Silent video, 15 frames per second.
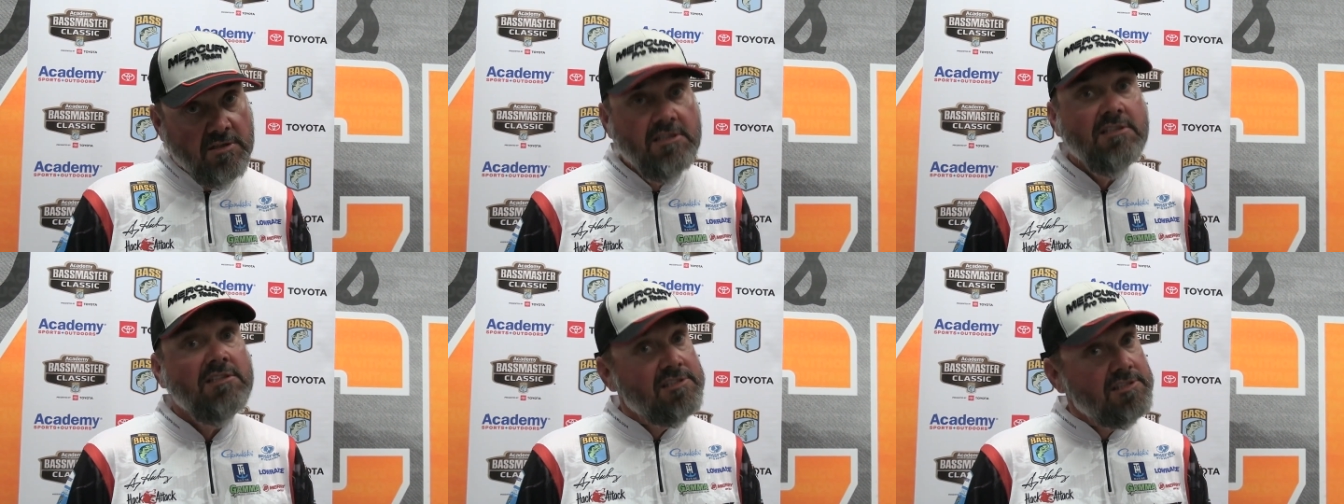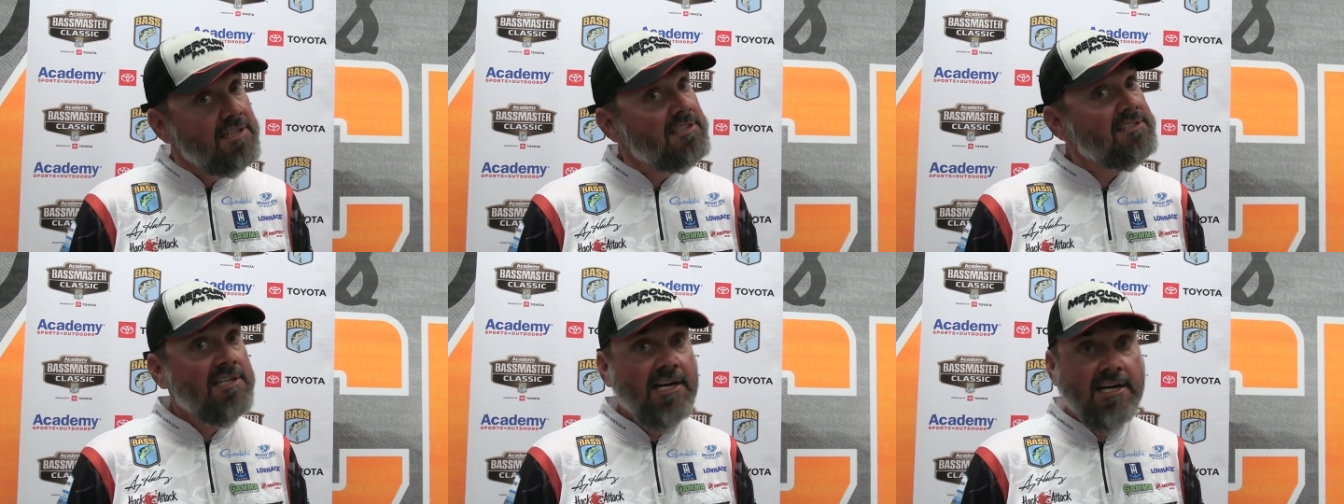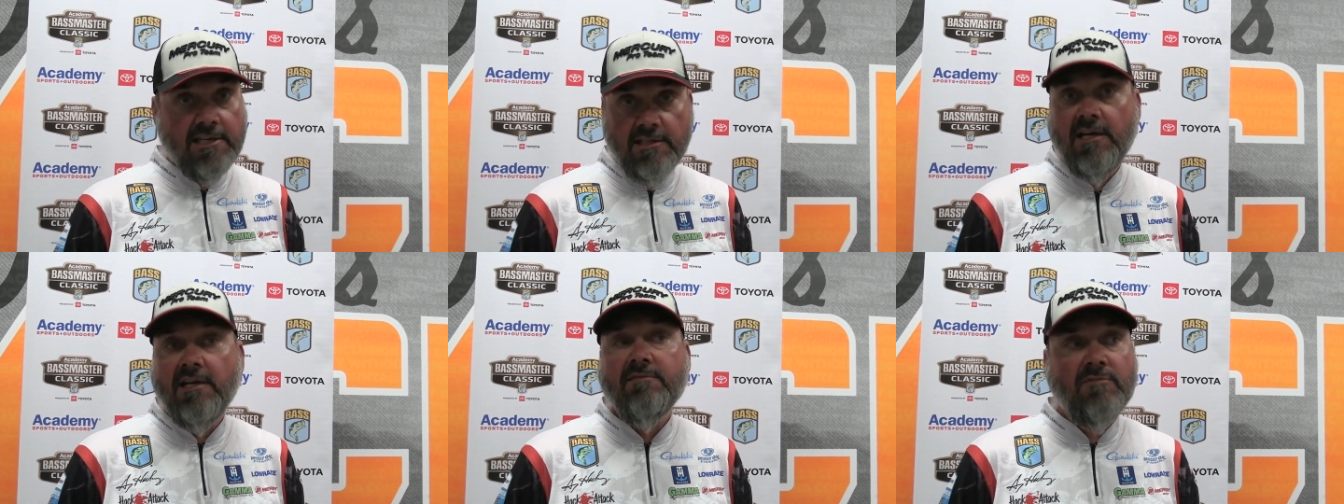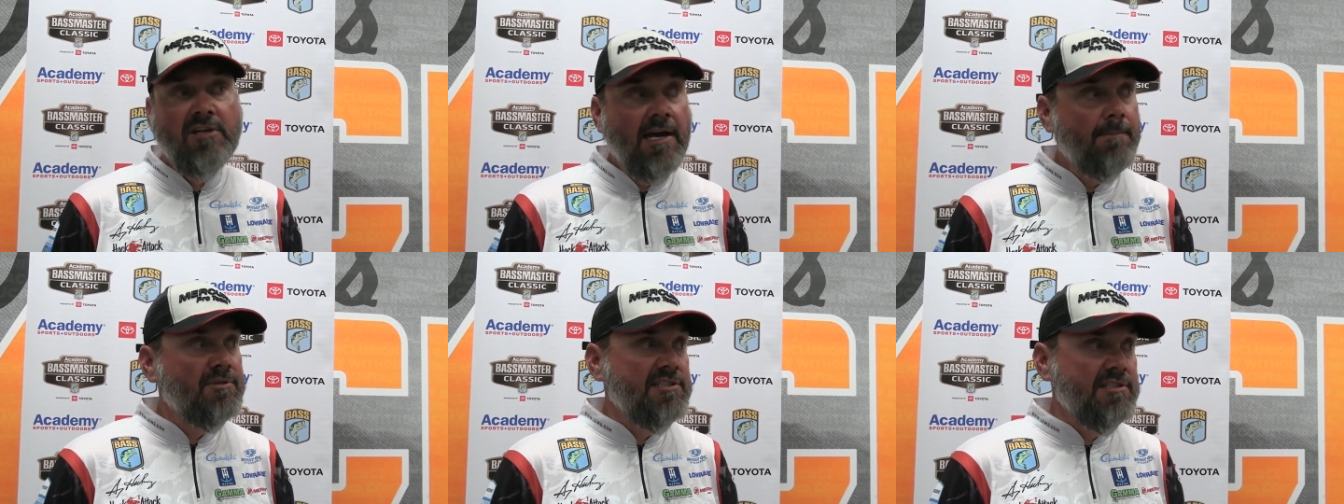This lake's
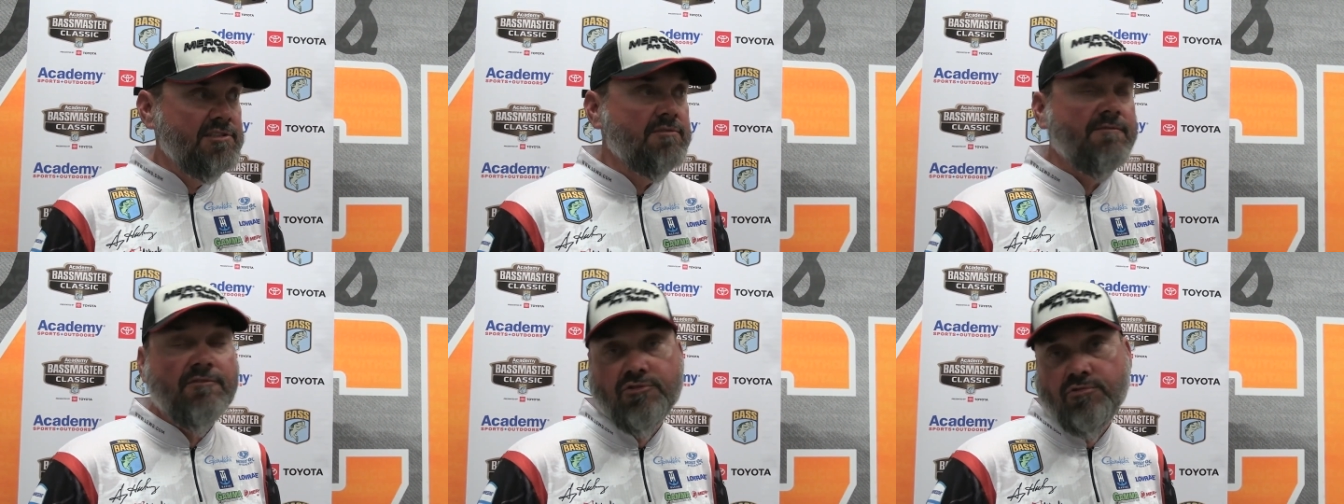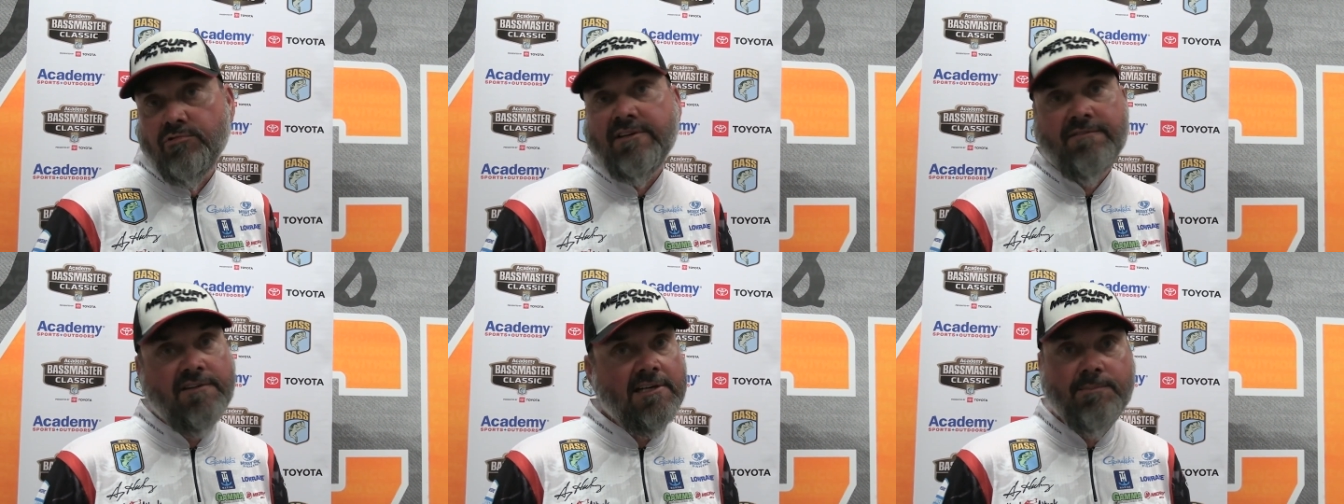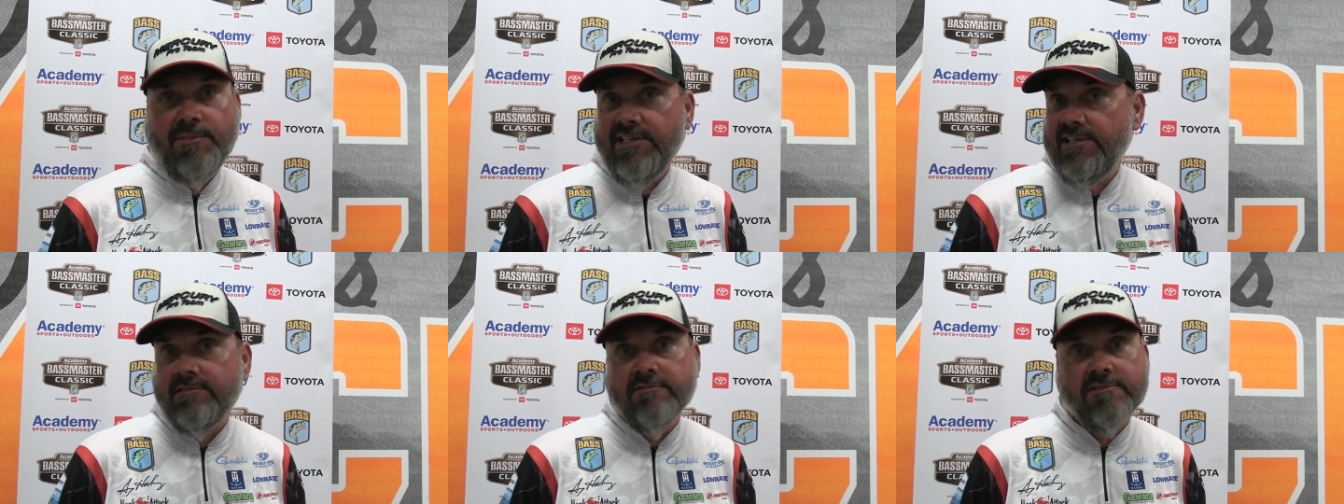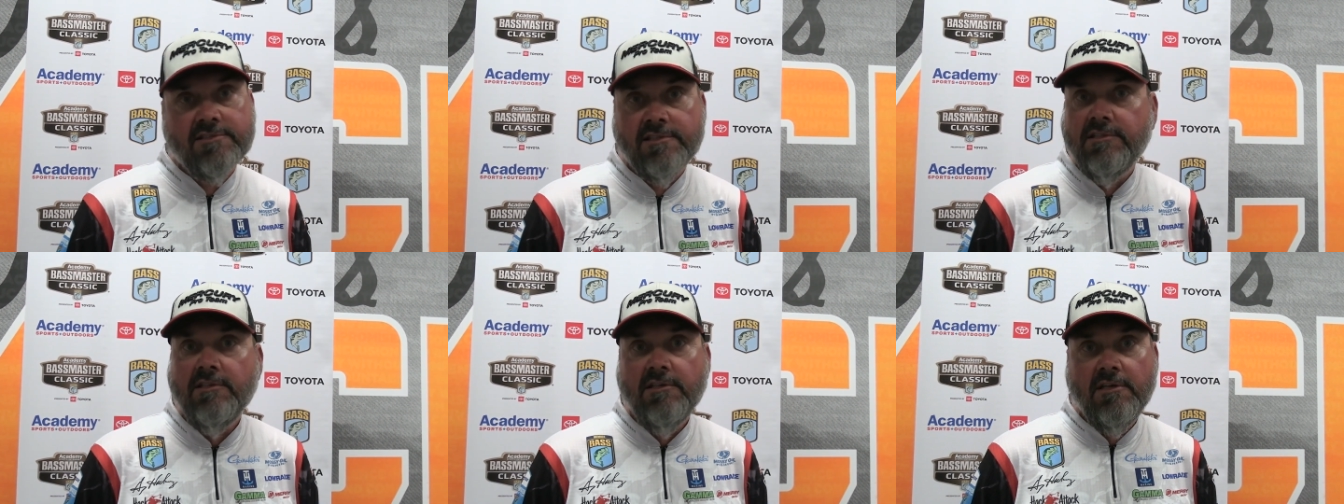got potential for 25
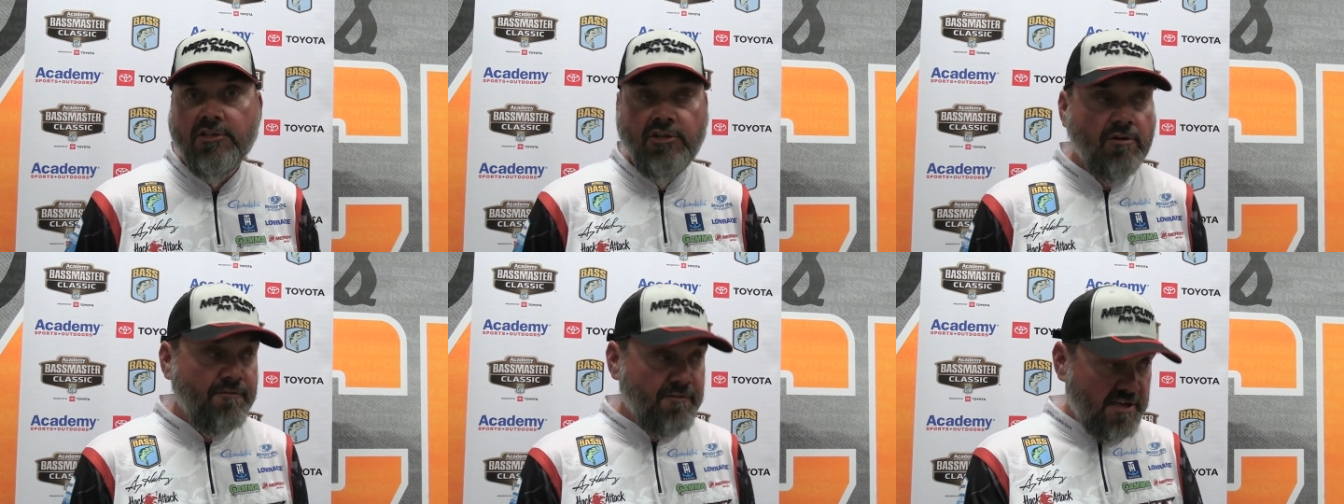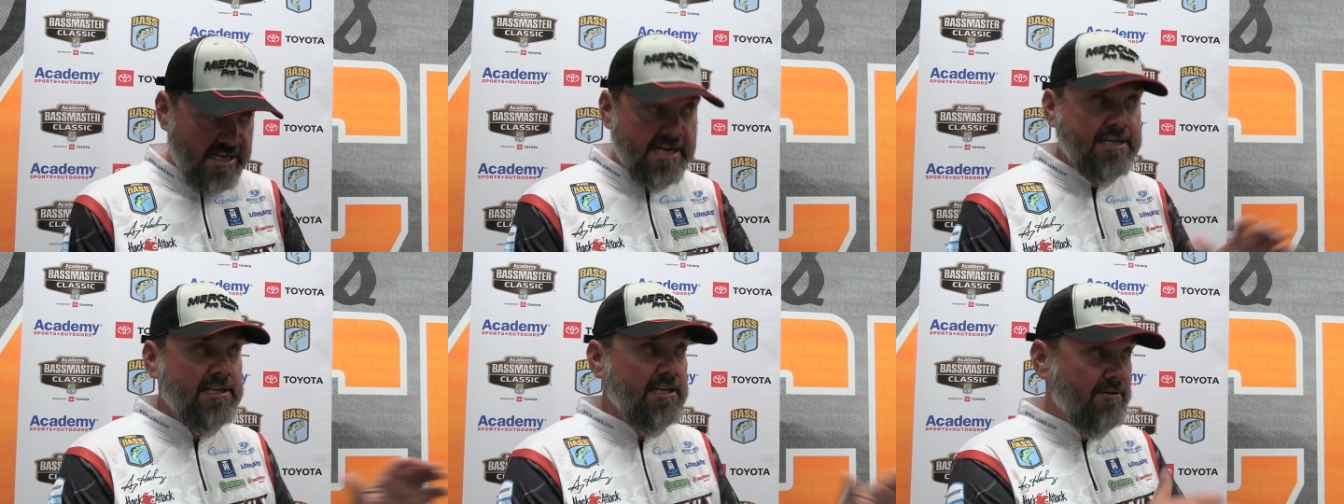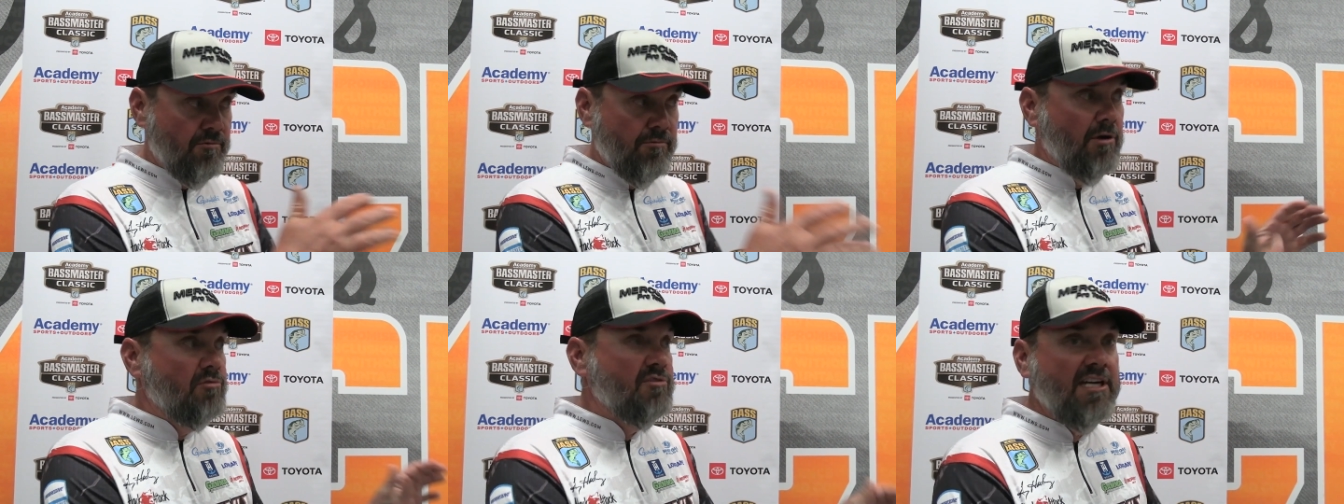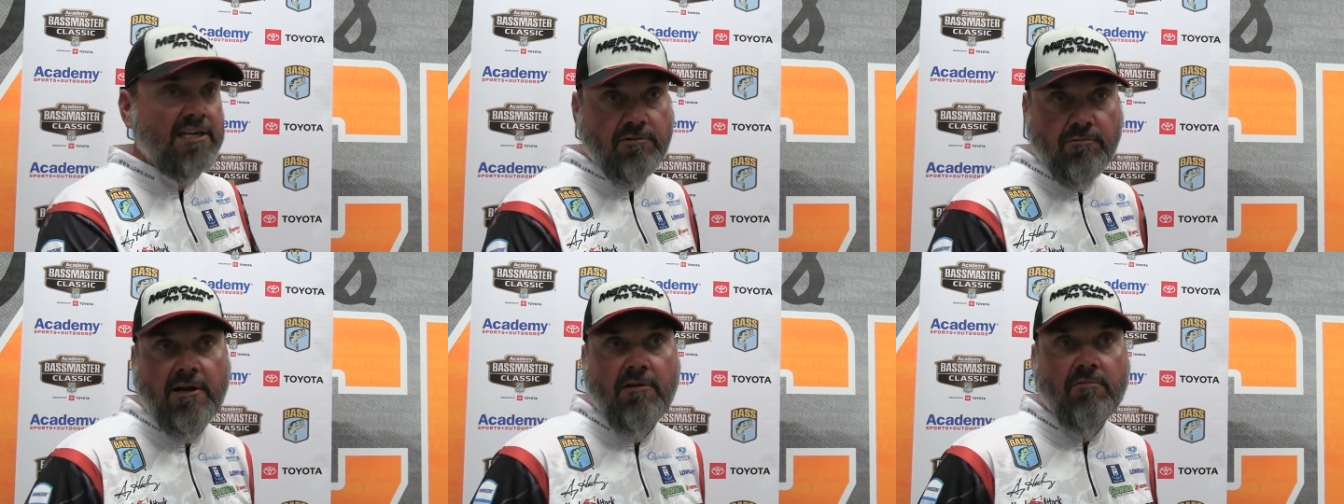pounds, you know, if a guy could ever
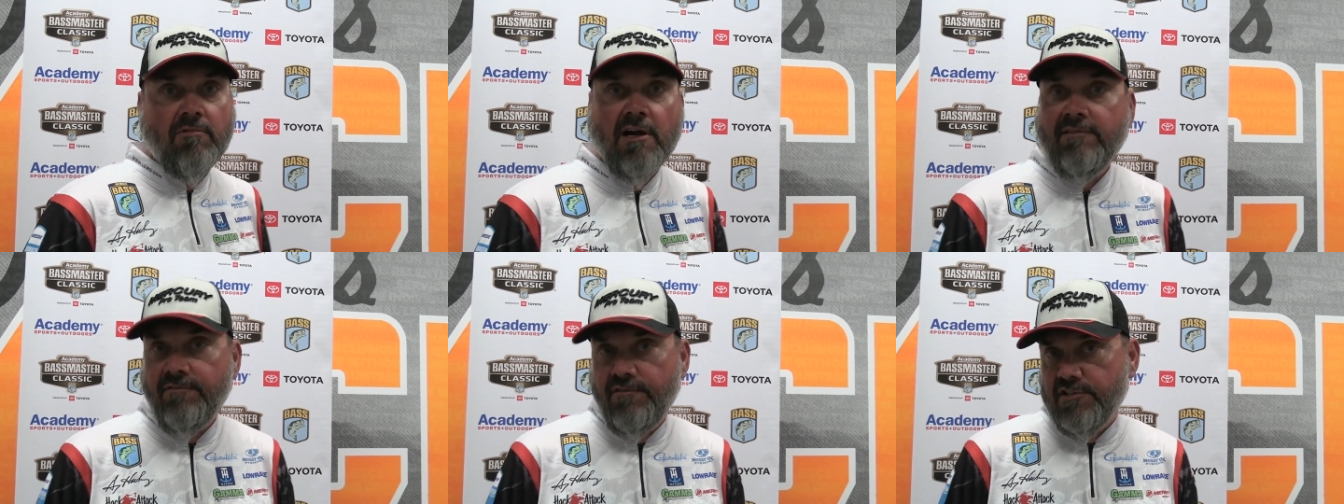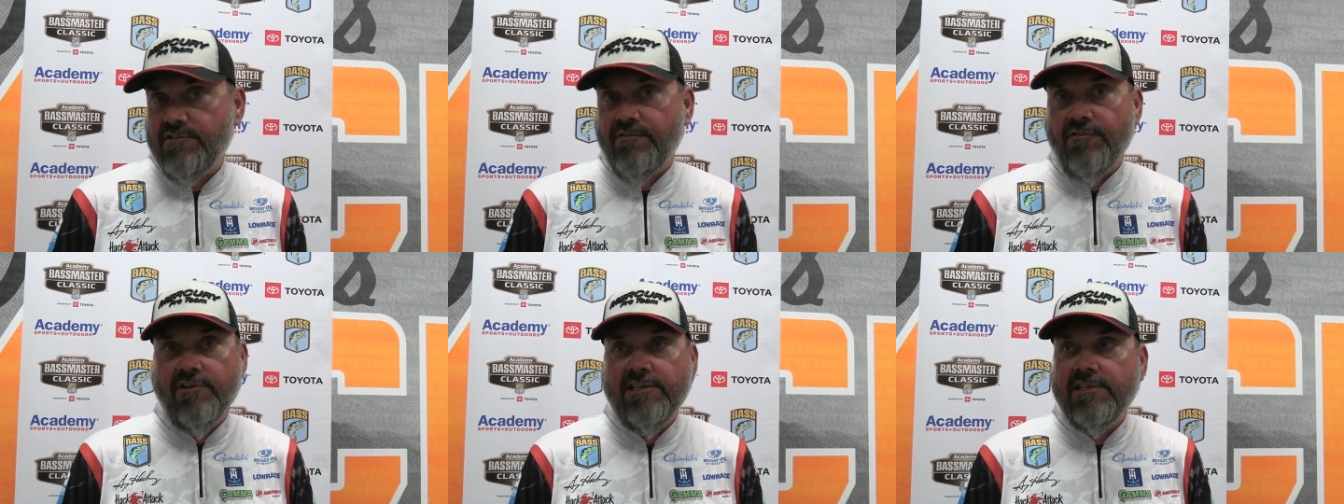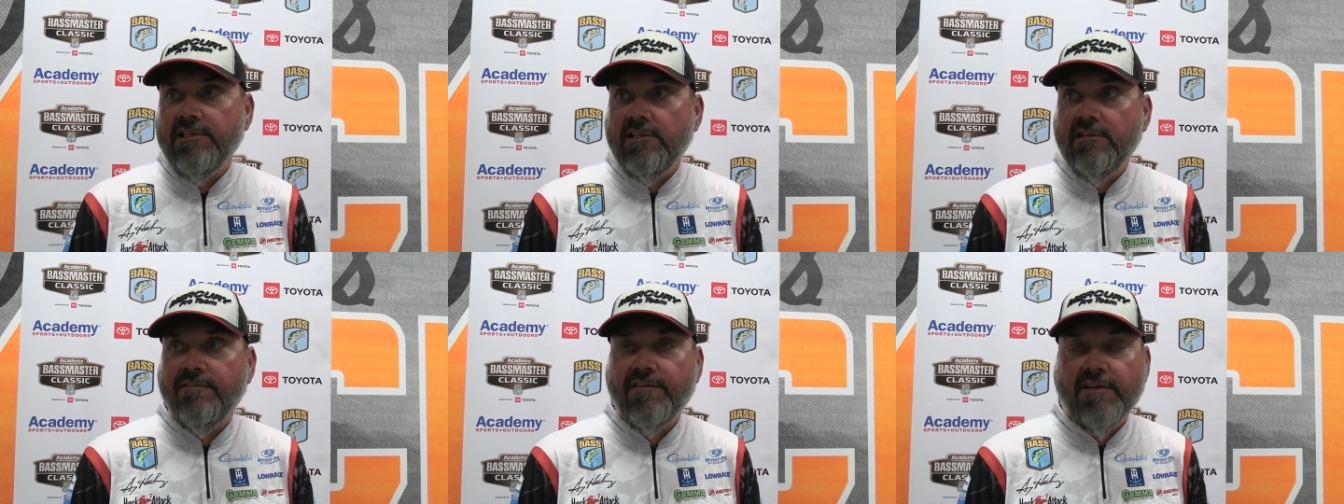rotate around right and fish free enough.